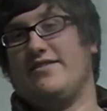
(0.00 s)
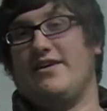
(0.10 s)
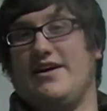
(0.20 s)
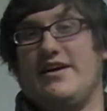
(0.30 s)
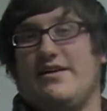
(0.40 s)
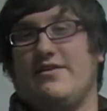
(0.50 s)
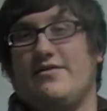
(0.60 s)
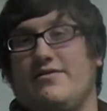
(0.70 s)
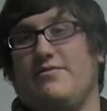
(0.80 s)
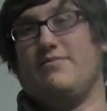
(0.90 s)
He
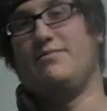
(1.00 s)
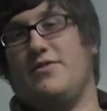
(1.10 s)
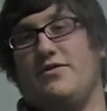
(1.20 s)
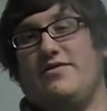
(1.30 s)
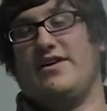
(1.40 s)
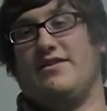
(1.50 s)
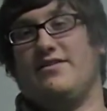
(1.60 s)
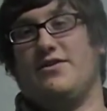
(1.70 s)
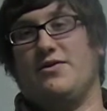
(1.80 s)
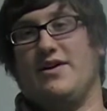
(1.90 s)
moved
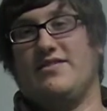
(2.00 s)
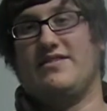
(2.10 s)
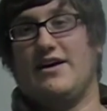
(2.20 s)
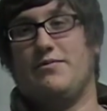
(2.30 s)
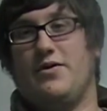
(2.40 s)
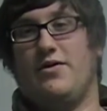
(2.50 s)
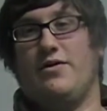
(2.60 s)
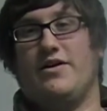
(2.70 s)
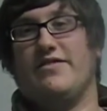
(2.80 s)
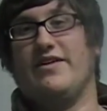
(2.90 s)
into
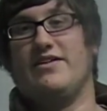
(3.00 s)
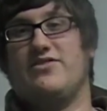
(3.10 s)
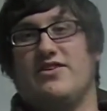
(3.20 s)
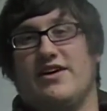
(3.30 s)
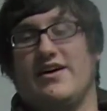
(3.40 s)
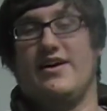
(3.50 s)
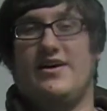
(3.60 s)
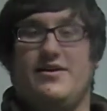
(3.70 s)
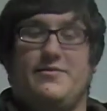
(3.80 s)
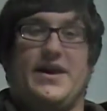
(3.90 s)
Istanbul and eventually
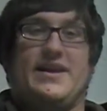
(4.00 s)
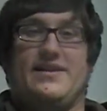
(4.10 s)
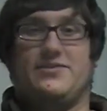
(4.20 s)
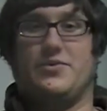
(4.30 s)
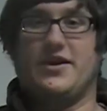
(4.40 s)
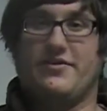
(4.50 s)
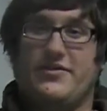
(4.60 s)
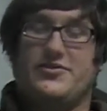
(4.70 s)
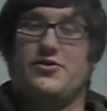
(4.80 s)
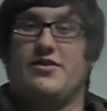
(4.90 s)
made his way over
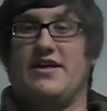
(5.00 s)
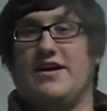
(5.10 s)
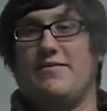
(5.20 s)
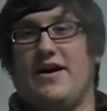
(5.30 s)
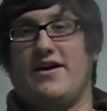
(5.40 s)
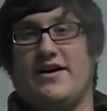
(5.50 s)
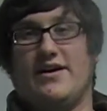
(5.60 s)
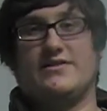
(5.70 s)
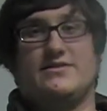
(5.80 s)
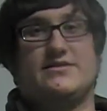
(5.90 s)
to the
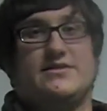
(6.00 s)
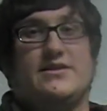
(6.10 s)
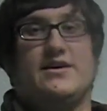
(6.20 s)
Americas.